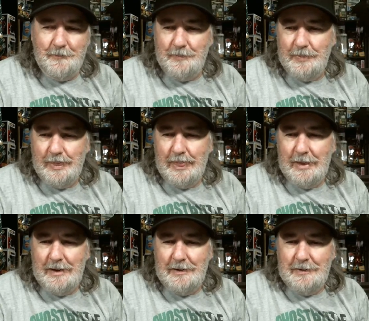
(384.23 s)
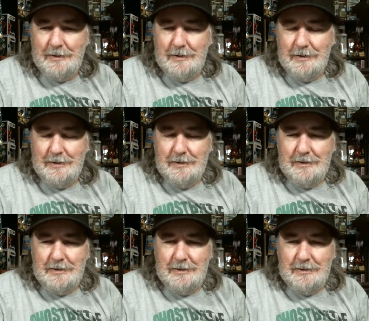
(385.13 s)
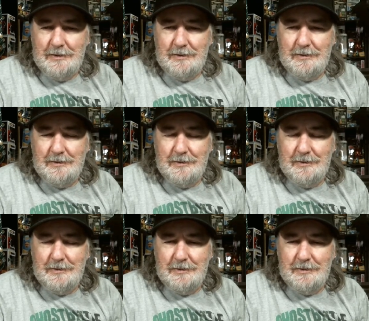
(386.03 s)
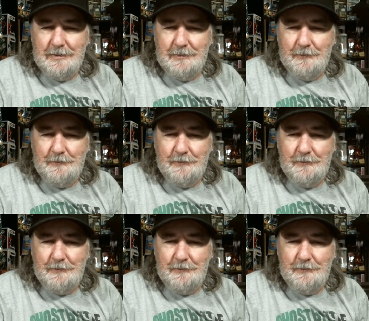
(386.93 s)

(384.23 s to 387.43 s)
[no speech]